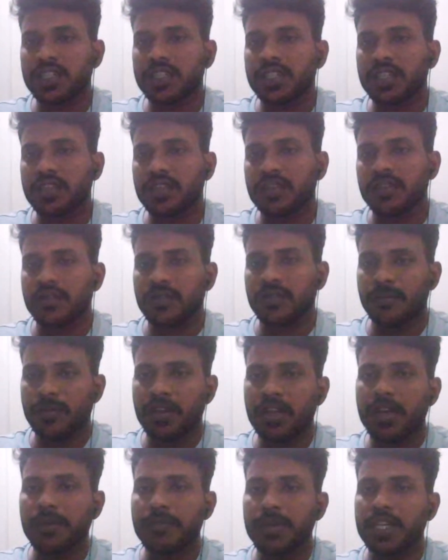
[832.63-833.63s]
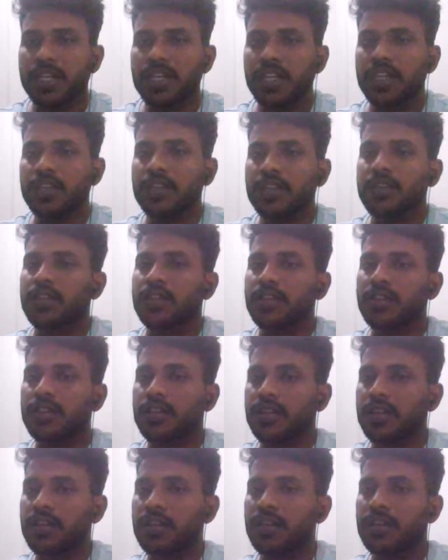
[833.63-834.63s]
when you use PMOS in
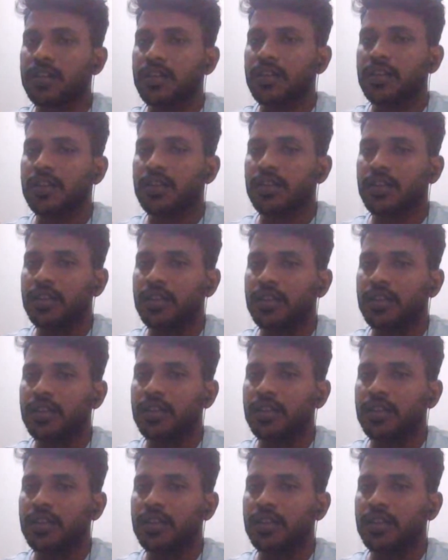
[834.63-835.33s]
place of NMOS,